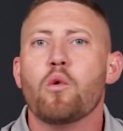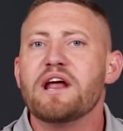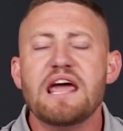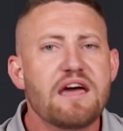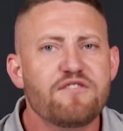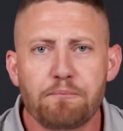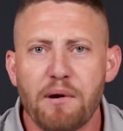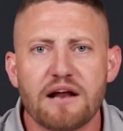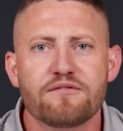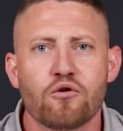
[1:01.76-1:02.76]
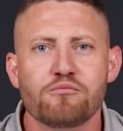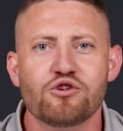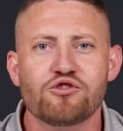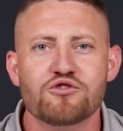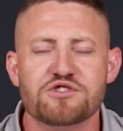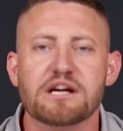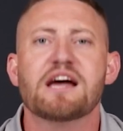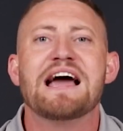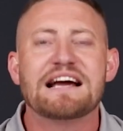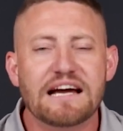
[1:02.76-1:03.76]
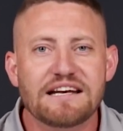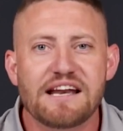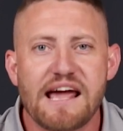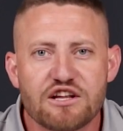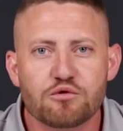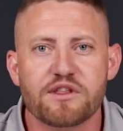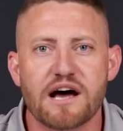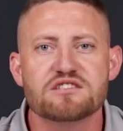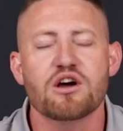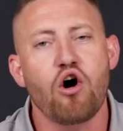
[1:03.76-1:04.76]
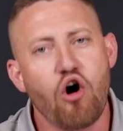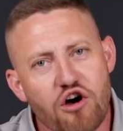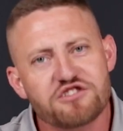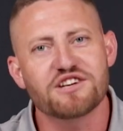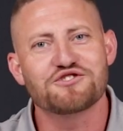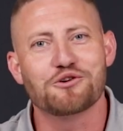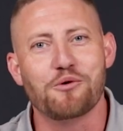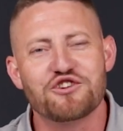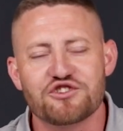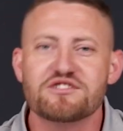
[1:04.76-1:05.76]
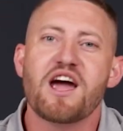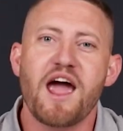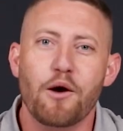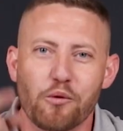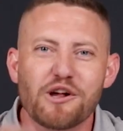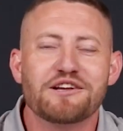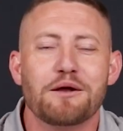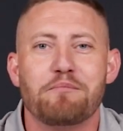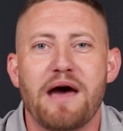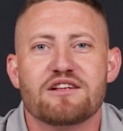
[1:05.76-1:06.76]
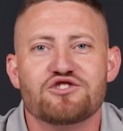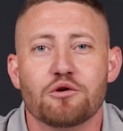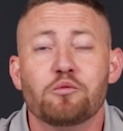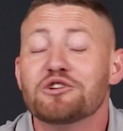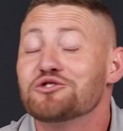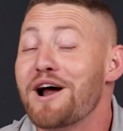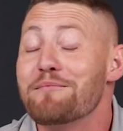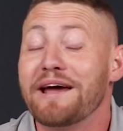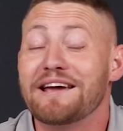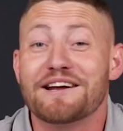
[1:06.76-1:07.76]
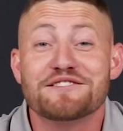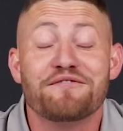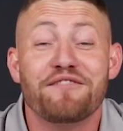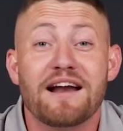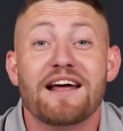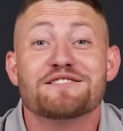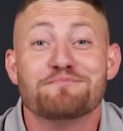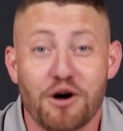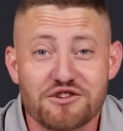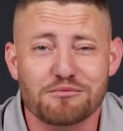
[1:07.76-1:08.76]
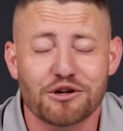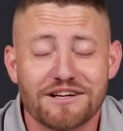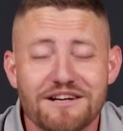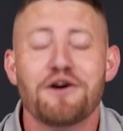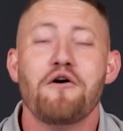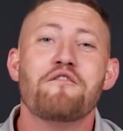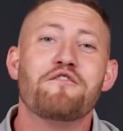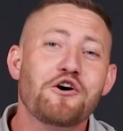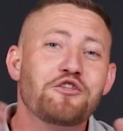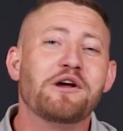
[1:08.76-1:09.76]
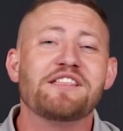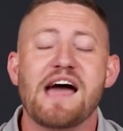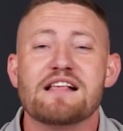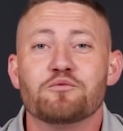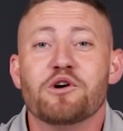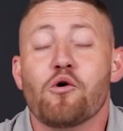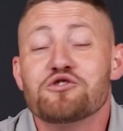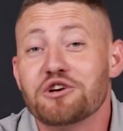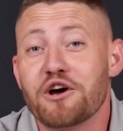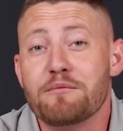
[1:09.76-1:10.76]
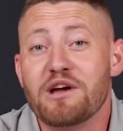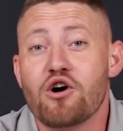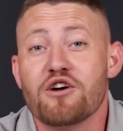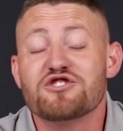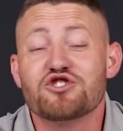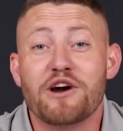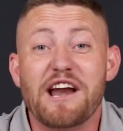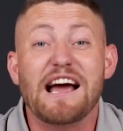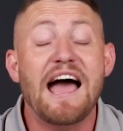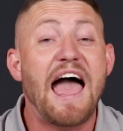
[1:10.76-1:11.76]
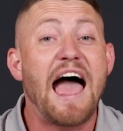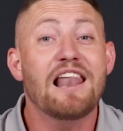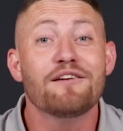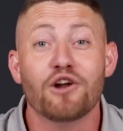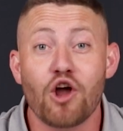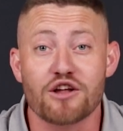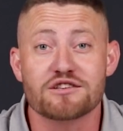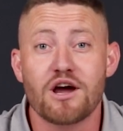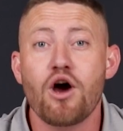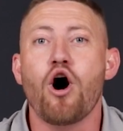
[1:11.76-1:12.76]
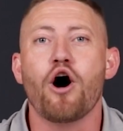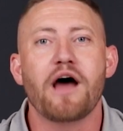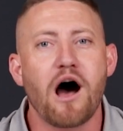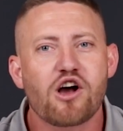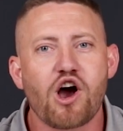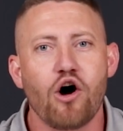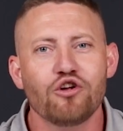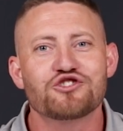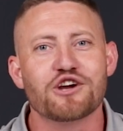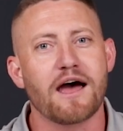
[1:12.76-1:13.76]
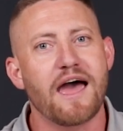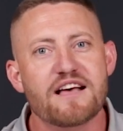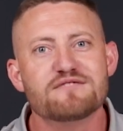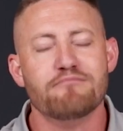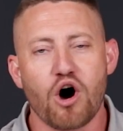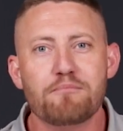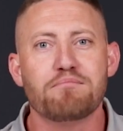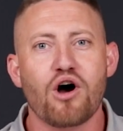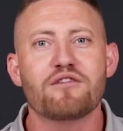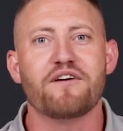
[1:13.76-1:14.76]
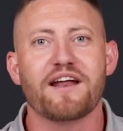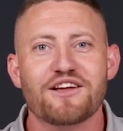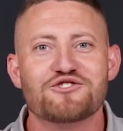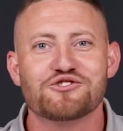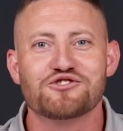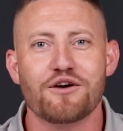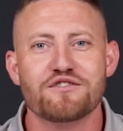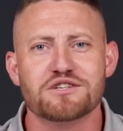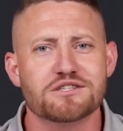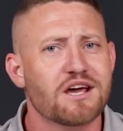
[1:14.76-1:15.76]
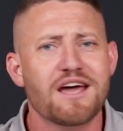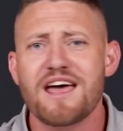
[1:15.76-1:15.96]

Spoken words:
whatever platform you're using. Connect with us, ask us the questions, and we'll get back to you, and we'll try and make it as fun as possible. Furthering that, we're also going to be concentrating a hell of a lot on our culture as Montblanc Financial Services.